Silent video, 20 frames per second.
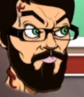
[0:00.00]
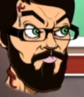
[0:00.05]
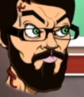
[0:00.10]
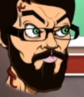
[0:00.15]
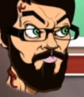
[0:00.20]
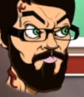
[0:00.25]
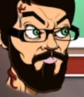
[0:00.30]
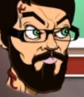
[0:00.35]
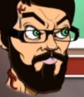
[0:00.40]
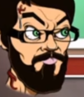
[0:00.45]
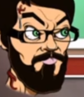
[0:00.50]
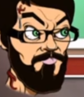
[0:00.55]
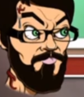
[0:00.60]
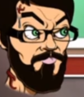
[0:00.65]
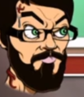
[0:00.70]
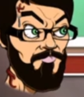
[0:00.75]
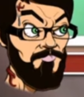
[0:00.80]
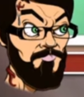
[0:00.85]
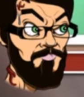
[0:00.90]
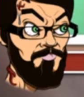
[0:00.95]

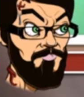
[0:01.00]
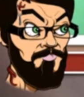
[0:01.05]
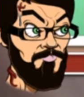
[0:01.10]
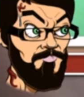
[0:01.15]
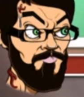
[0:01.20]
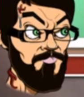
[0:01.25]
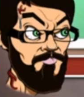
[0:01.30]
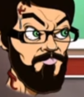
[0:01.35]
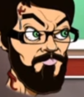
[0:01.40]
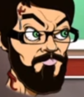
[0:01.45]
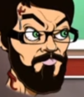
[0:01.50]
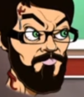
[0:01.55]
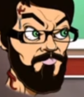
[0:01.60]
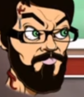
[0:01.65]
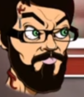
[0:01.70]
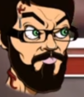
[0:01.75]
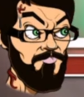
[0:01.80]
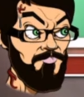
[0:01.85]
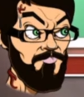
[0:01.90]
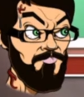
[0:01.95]

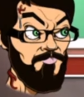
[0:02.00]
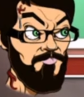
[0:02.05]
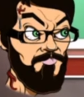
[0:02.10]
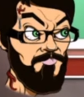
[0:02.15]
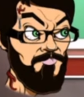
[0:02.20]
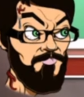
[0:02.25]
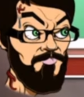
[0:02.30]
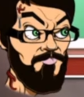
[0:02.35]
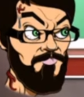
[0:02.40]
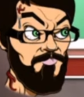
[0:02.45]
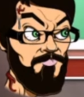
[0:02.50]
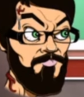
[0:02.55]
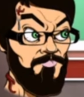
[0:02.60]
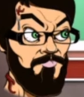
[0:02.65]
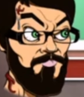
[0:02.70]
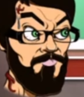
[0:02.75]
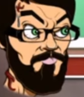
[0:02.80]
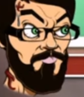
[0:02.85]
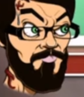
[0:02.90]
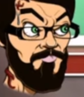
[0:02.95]

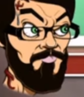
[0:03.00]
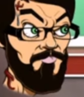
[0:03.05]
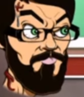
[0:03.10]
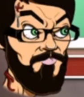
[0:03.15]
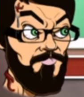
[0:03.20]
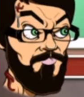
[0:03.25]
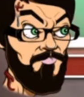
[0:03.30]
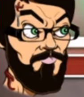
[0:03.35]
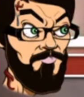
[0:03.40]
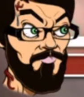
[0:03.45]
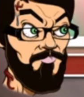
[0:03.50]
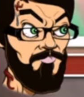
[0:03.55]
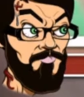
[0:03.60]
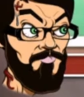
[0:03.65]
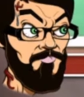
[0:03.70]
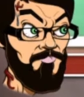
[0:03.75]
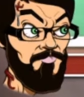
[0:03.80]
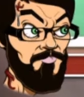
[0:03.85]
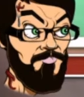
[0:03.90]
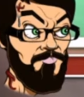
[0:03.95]

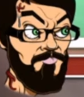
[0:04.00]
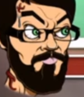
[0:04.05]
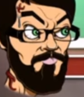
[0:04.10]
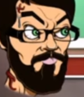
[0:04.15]
No words are spoken by the person on screen.